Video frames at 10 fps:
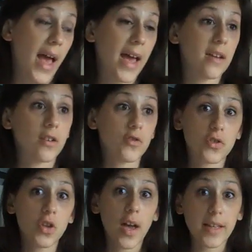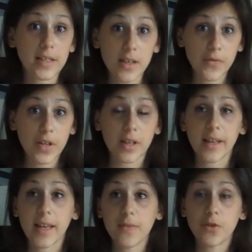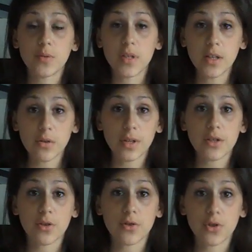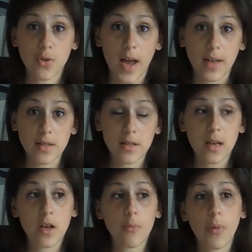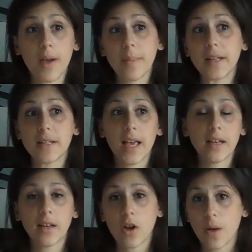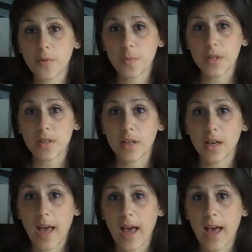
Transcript: And scientifically, if you decrease your stress by maintaining an optimistic